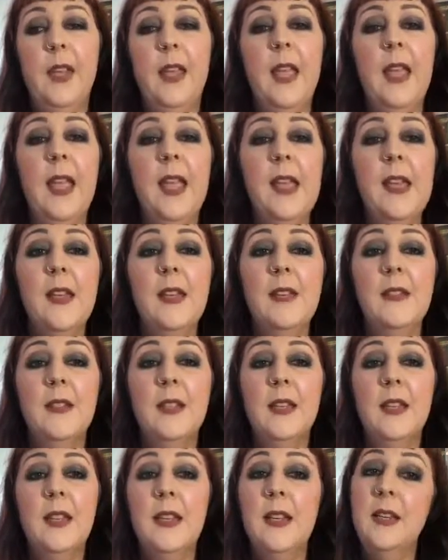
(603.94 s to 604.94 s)

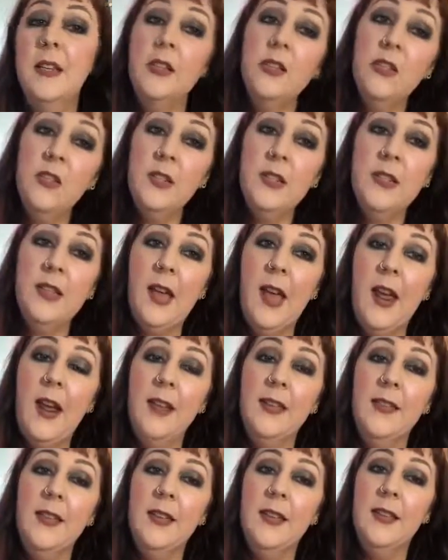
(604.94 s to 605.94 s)
in addition to that,
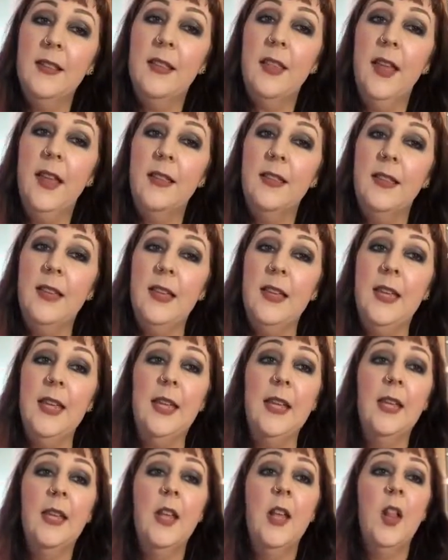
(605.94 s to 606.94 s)
I think like
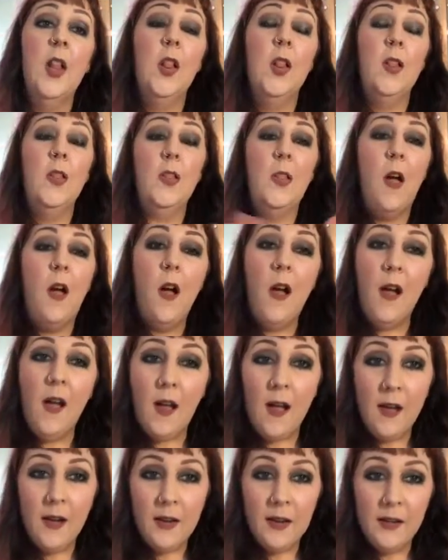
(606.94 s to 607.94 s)
the
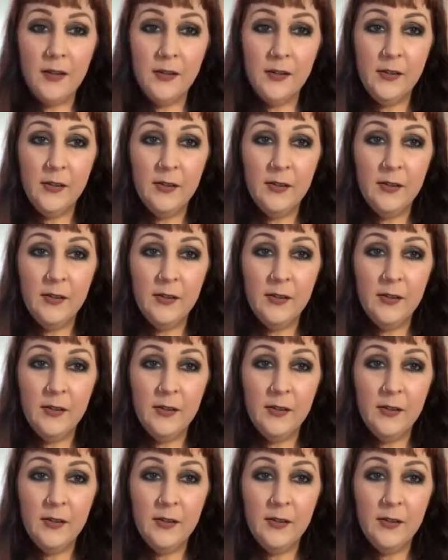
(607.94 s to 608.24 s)
long